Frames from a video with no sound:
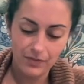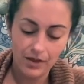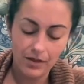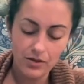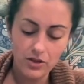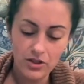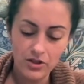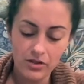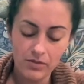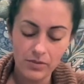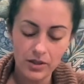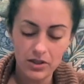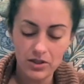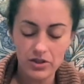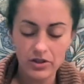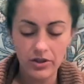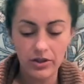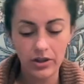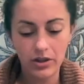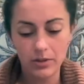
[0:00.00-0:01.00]
Just make
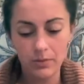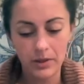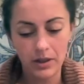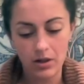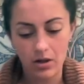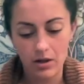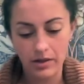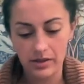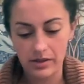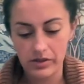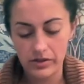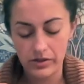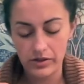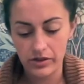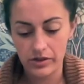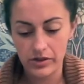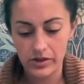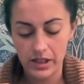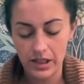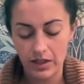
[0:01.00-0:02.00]
sure you're being honest to
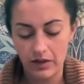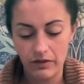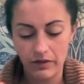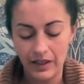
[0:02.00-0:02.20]
yourself.